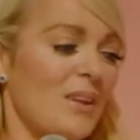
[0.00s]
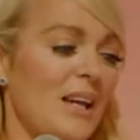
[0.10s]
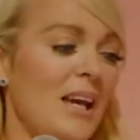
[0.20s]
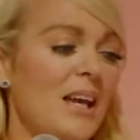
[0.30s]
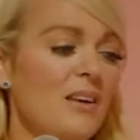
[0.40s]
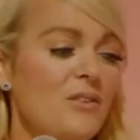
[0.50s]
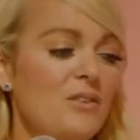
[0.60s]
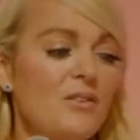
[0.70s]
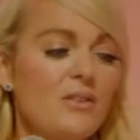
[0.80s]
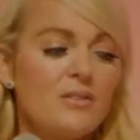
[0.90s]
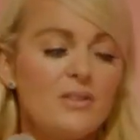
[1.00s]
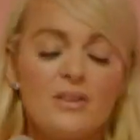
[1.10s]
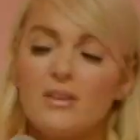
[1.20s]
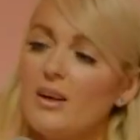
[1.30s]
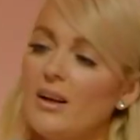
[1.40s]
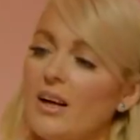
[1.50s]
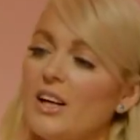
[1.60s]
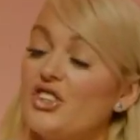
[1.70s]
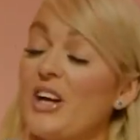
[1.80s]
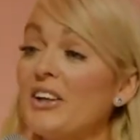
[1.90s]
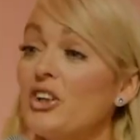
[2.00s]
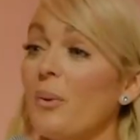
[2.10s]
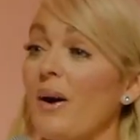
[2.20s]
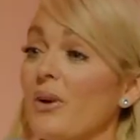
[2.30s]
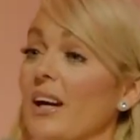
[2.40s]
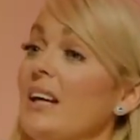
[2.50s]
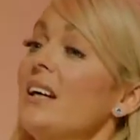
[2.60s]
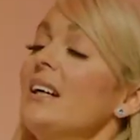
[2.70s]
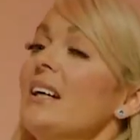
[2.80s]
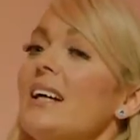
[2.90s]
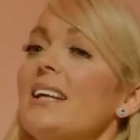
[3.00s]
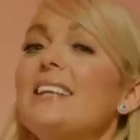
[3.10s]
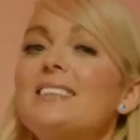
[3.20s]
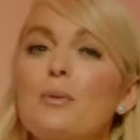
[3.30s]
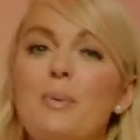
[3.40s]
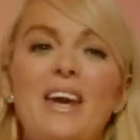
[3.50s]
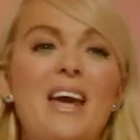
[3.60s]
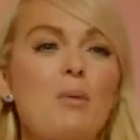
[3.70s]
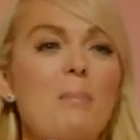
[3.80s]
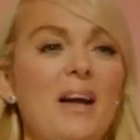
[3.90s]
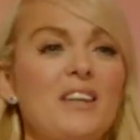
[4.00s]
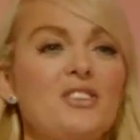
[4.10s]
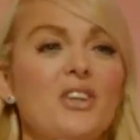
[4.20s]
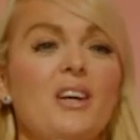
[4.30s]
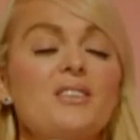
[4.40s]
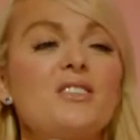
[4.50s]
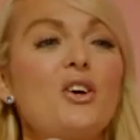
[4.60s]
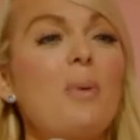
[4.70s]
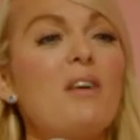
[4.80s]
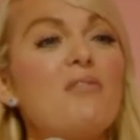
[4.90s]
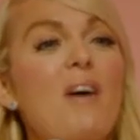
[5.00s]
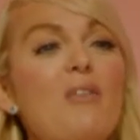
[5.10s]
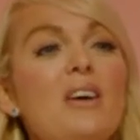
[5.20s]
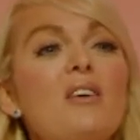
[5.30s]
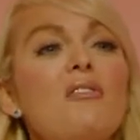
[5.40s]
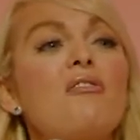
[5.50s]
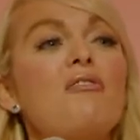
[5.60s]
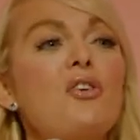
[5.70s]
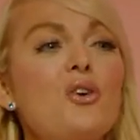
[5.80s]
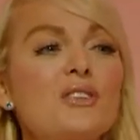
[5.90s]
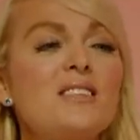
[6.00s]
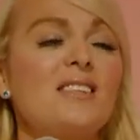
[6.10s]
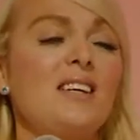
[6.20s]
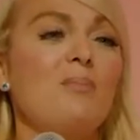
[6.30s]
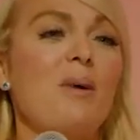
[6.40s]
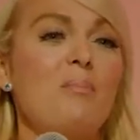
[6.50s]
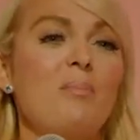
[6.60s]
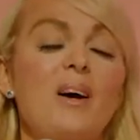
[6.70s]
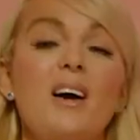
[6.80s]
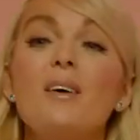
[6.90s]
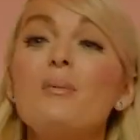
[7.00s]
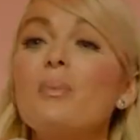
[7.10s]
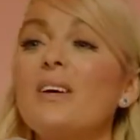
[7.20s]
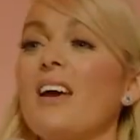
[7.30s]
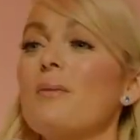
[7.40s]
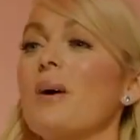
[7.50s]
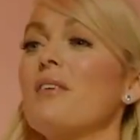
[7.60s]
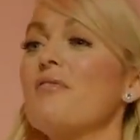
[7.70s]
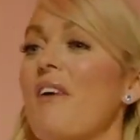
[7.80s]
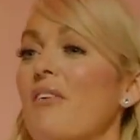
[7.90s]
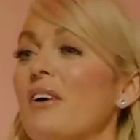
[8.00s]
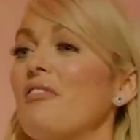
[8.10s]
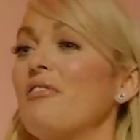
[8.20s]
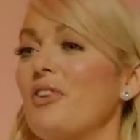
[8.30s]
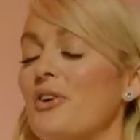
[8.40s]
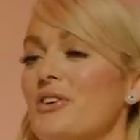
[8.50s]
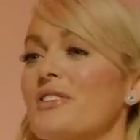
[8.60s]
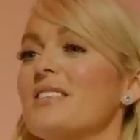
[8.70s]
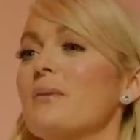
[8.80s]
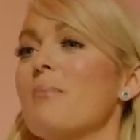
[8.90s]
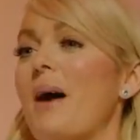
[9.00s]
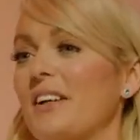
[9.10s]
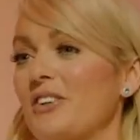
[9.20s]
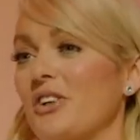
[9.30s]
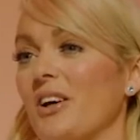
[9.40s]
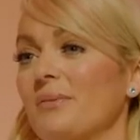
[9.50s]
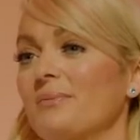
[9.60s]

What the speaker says: In January, Lisa became a manager. So my very first team member became my very first manager.